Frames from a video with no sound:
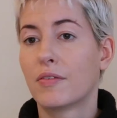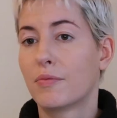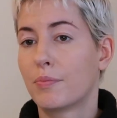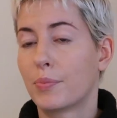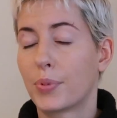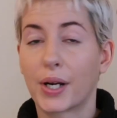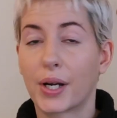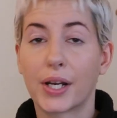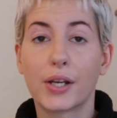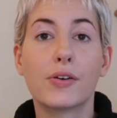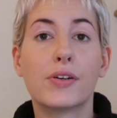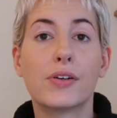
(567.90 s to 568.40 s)

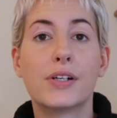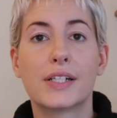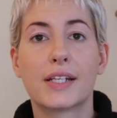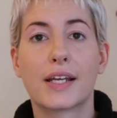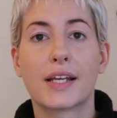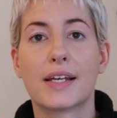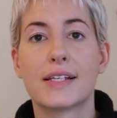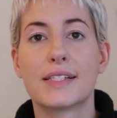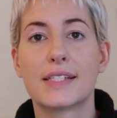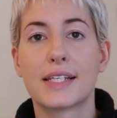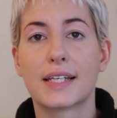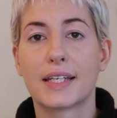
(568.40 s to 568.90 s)

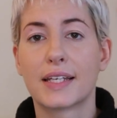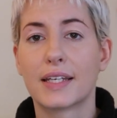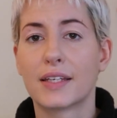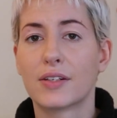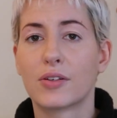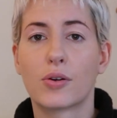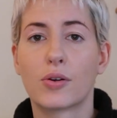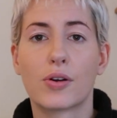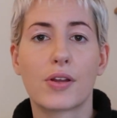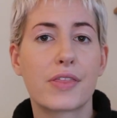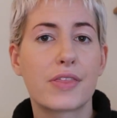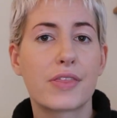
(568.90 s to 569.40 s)
prioritizing
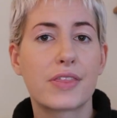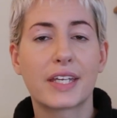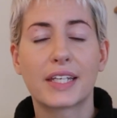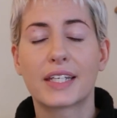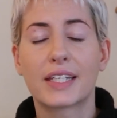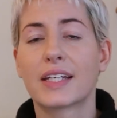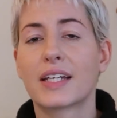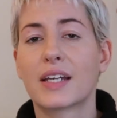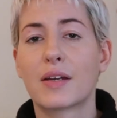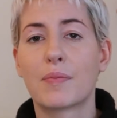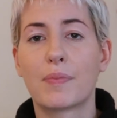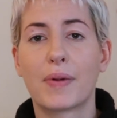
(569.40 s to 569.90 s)
it or
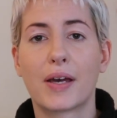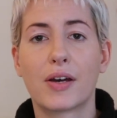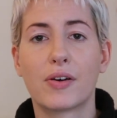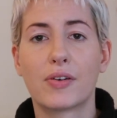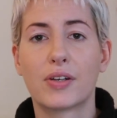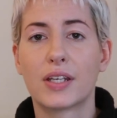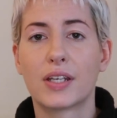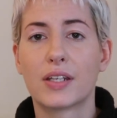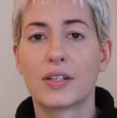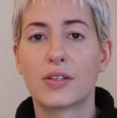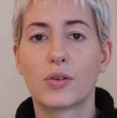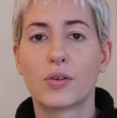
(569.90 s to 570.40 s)
thinking about
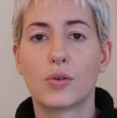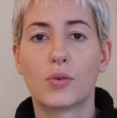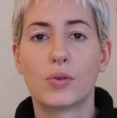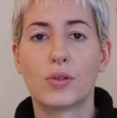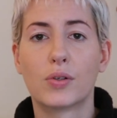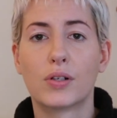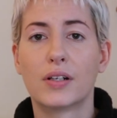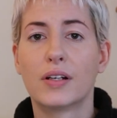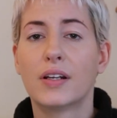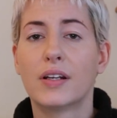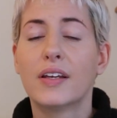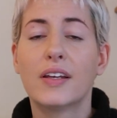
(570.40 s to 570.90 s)
it
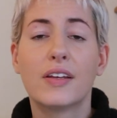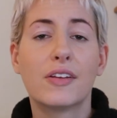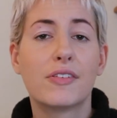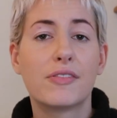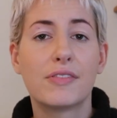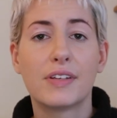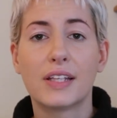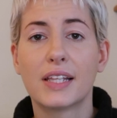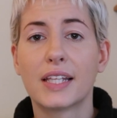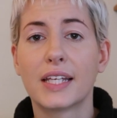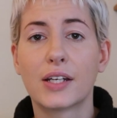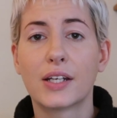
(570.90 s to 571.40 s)
or
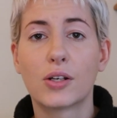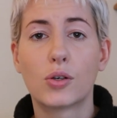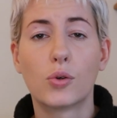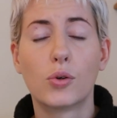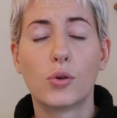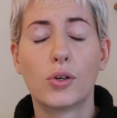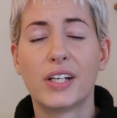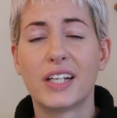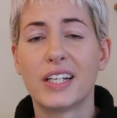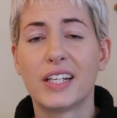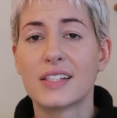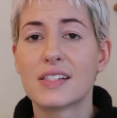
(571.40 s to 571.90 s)
feeling
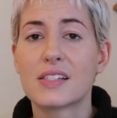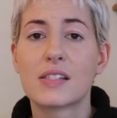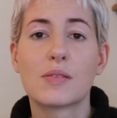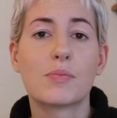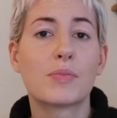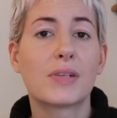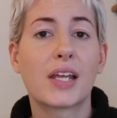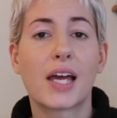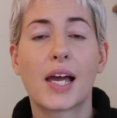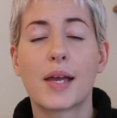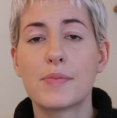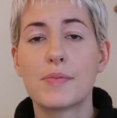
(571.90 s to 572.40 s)
horny,
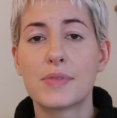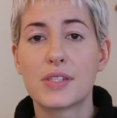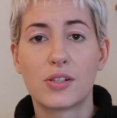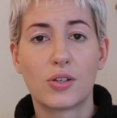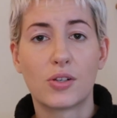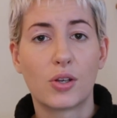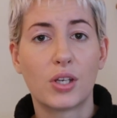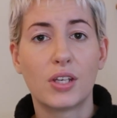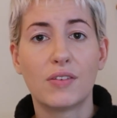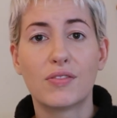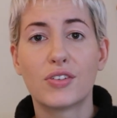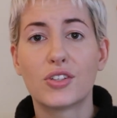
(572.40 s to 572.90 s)
sometimes, you
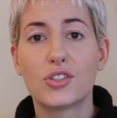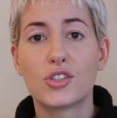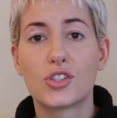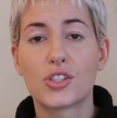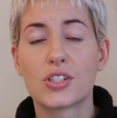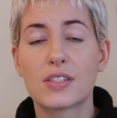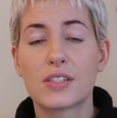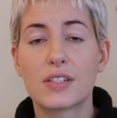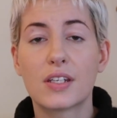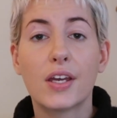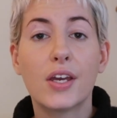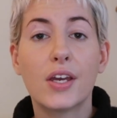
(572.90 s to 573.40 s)
know, even
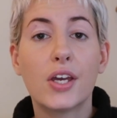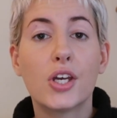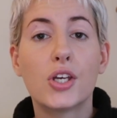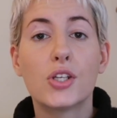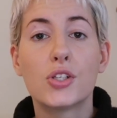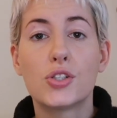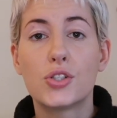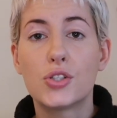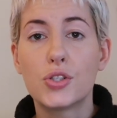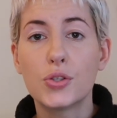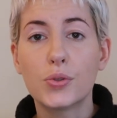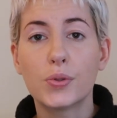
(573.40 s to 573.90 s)
just
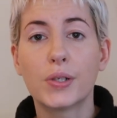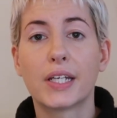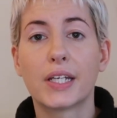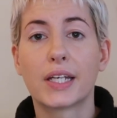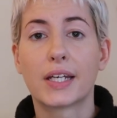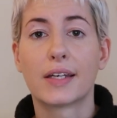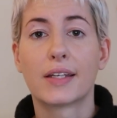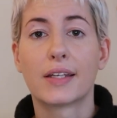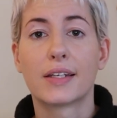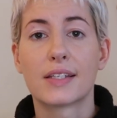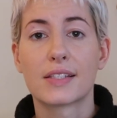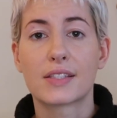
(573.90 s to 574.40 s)
doing
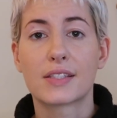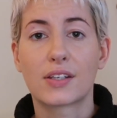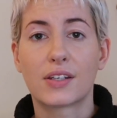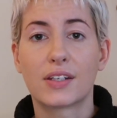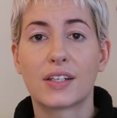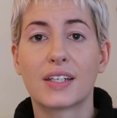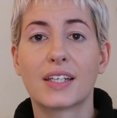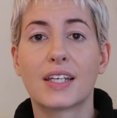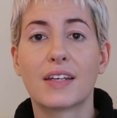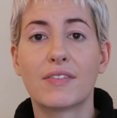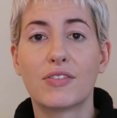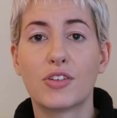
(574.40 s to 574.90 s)
it is
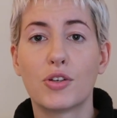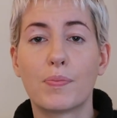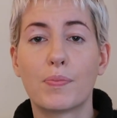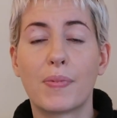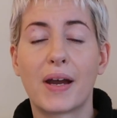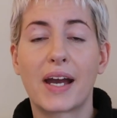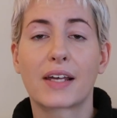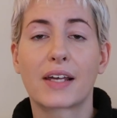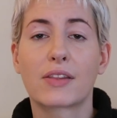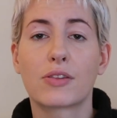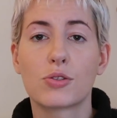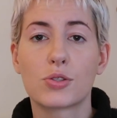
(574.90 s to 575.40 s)
gonna give you
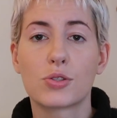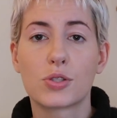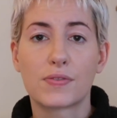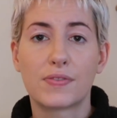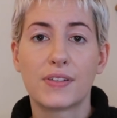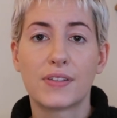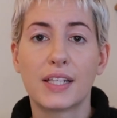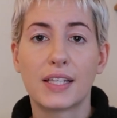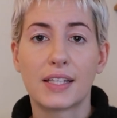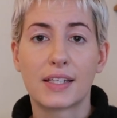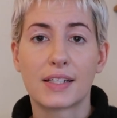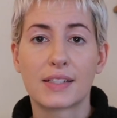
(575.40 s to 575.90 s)
back those
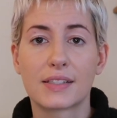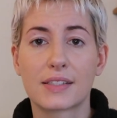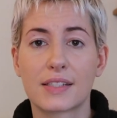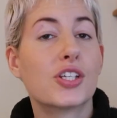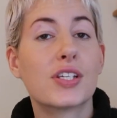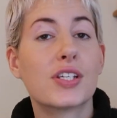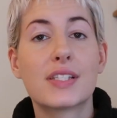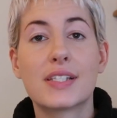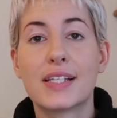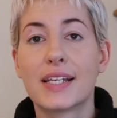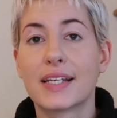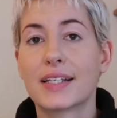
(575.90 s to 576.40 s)
feelings.
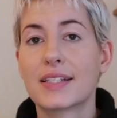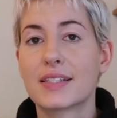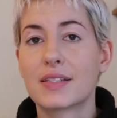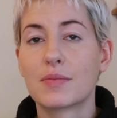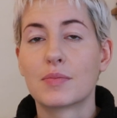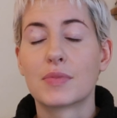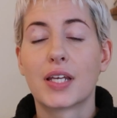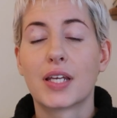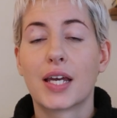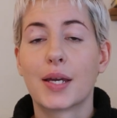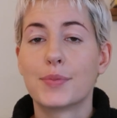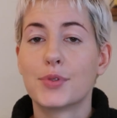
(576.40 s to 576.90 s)
Just take
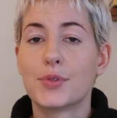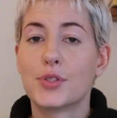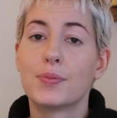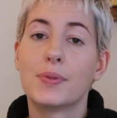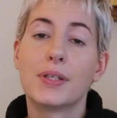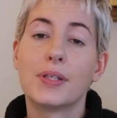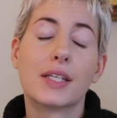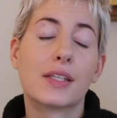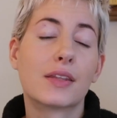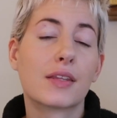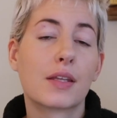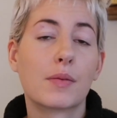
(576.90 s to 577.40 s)
some time to
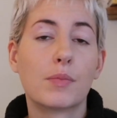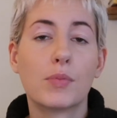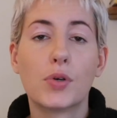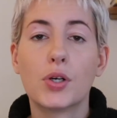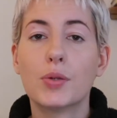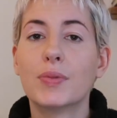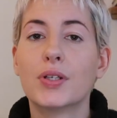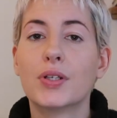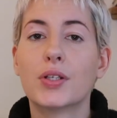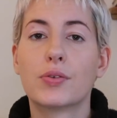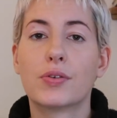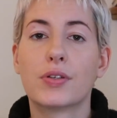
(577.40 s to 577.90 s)
be in the
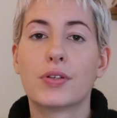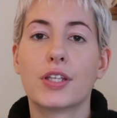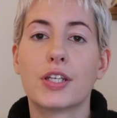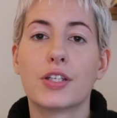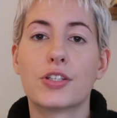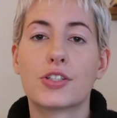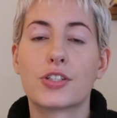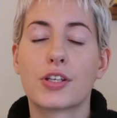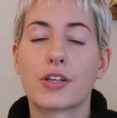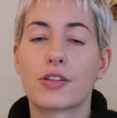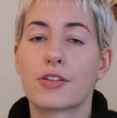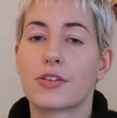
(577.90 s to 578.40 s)
moment with
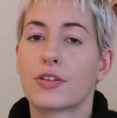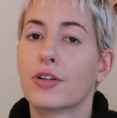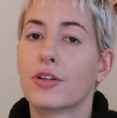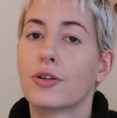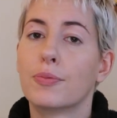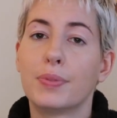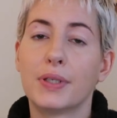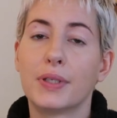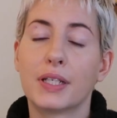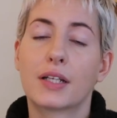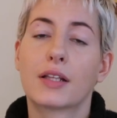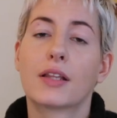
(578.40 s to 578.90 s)
each other,
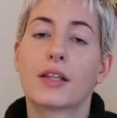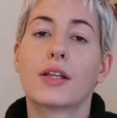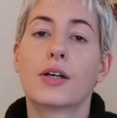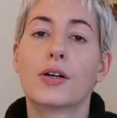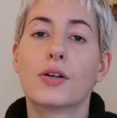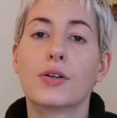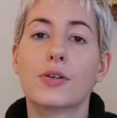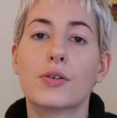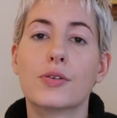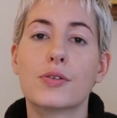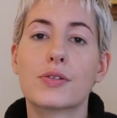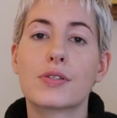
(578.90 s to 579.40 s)
be
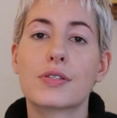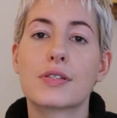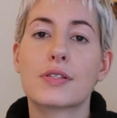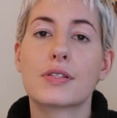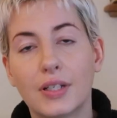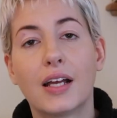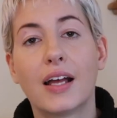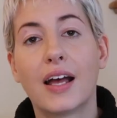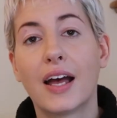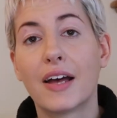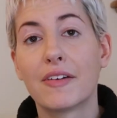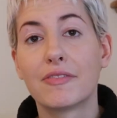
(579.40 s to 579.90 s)
close,
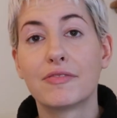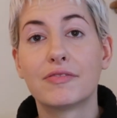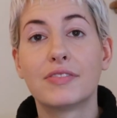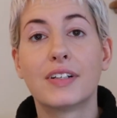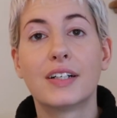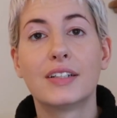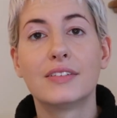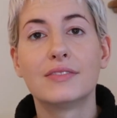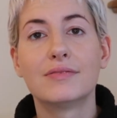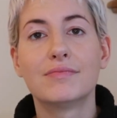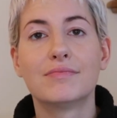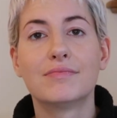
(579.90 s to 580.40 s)
have
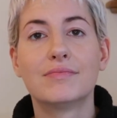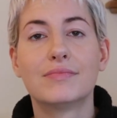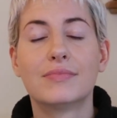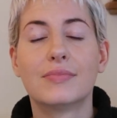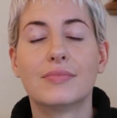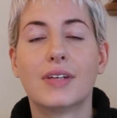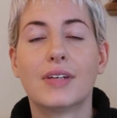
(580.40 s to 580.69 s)
fun,